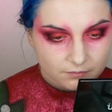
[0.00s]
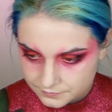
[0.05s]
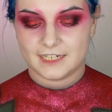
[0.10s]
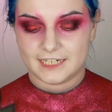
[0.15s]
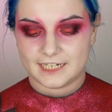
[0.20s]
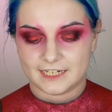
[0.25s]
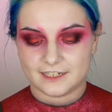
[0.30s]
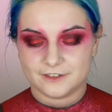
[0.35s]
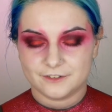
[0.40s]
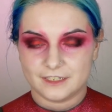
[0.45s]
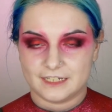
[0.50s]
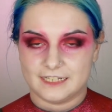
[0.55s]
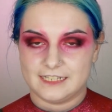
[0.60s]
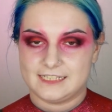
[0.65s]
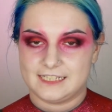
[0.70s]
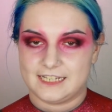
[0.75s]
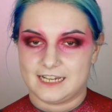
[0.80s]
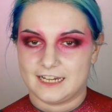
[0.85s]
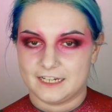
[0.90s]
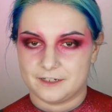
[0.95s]
Now
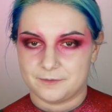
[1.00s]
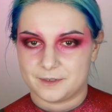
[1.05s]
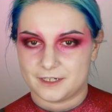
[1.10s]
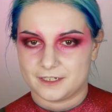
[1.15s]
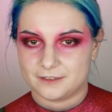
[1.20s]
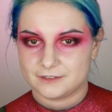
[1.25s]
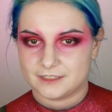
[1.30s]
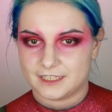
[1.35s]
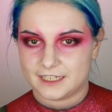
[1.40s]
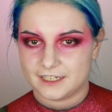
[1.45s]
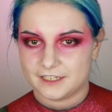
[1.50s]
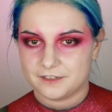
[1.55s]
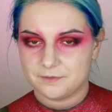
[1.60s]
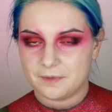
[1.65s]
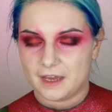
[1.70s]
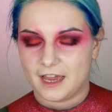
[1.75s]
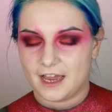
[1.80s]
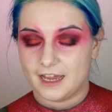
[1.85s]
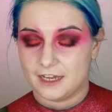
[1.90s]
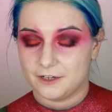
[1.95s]
it's eyebrow time.
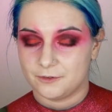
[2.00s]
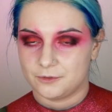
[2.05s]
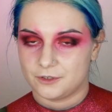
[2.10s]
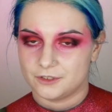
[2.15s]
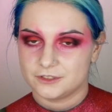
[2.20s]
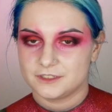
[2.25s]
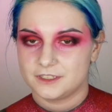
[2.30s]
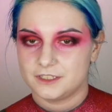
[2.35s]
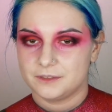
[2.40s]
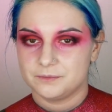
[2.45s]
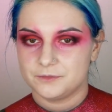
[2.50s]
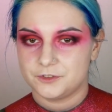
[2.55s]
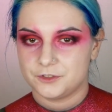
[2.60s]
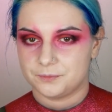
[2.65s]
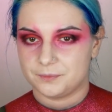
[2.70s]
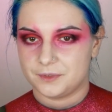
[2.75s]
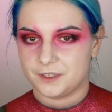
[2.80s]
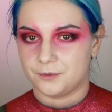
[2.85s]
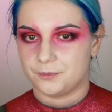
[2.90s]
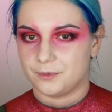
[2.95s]
I want them to
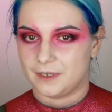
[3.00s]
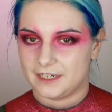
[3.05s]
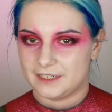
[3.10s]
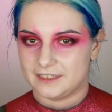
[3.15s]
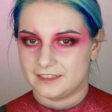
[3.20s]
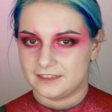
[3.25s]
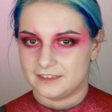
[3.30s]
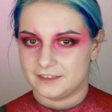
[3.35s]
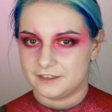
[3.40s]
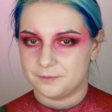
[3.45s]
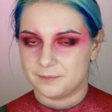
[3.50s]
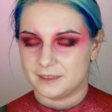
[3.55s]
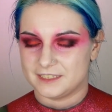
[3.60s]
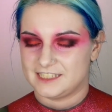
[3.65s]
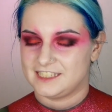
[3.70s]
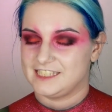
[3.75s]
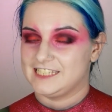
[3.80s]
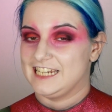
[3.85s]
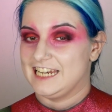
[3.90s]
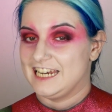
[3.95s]
be whiter,
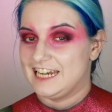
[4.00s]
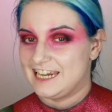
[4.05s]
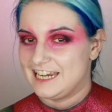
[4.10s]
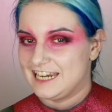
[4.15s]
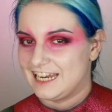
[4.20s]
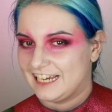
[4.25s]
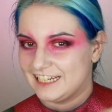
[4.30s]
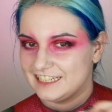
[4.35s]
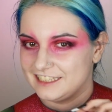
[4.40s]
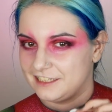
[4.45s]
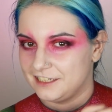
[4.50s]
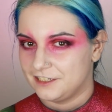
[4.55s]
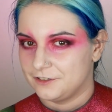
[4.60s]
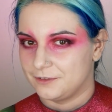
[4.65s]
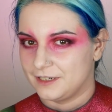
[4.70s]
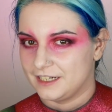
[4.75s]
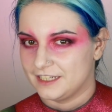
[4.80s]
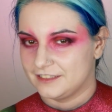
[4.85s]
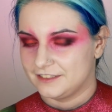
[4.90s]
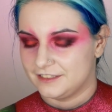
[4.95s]
but slightly
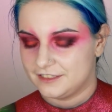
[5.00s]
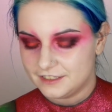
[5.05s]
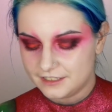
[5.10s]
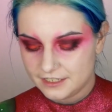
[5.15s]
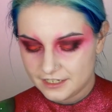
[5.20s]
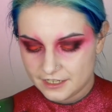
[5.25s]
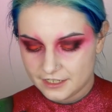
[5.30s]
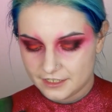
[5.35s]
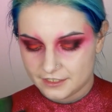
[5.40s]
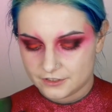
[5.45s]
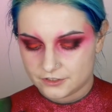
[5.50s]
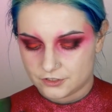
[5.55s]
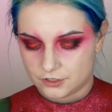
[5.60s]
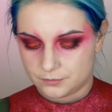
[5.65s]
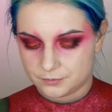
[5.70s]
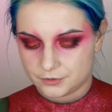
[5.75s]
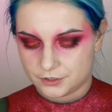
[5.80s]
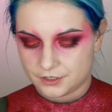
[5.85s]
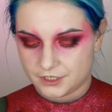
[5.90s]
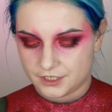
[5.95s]
whiter. So
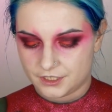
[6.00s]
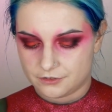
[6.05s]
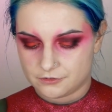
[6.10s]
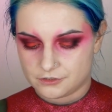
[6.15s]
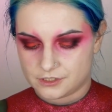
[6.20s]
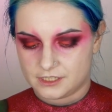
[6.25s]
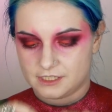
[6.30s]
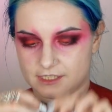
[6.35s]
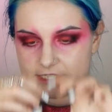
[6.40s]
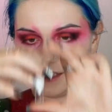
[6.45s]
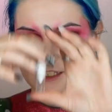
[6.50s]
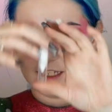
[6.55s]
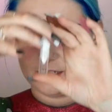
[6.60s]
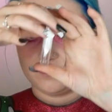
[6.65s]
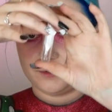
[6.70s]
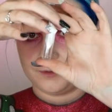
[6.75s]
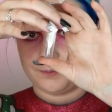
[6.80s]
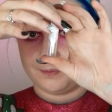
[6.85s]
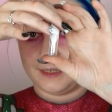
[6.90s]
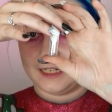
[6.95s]
I'm gonna use this
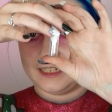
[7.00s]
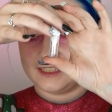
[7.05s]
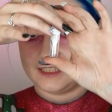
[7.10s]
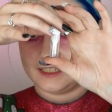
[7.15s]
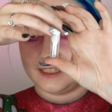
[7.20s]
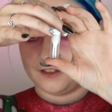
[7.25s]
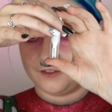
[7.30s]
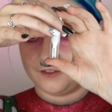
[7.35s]
jumbo pencil